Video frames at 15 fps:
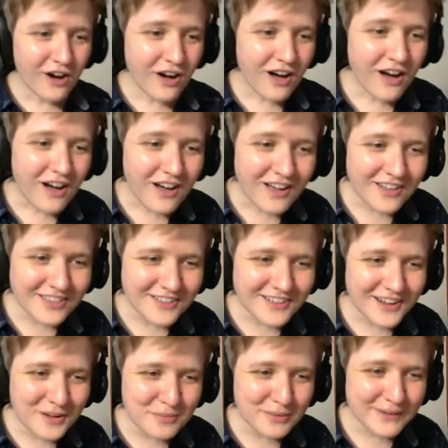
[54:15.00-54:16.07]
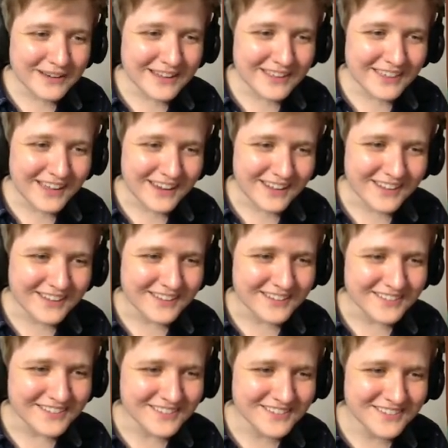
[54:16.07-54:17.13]
Aw, look at how pretty that
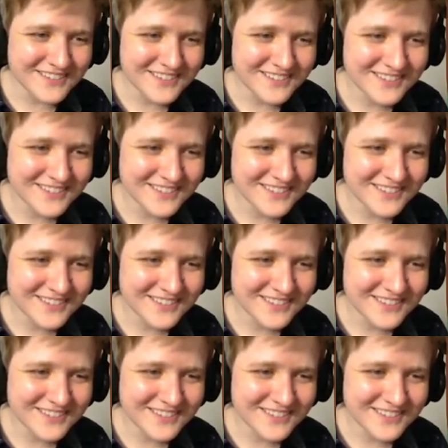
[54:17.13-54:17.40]
is.